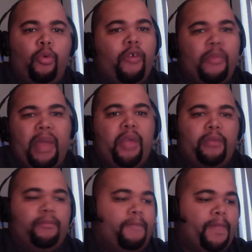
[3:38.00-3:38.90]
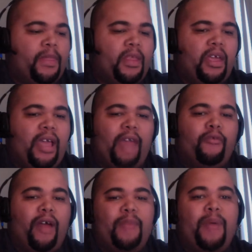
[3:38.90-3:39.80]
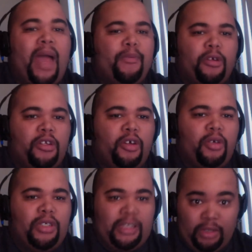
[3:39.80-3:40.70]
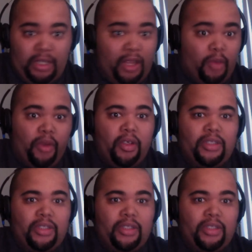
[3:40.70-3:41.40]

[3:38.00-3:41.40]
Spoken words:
it may be. And Roddy Piper, was another one of those.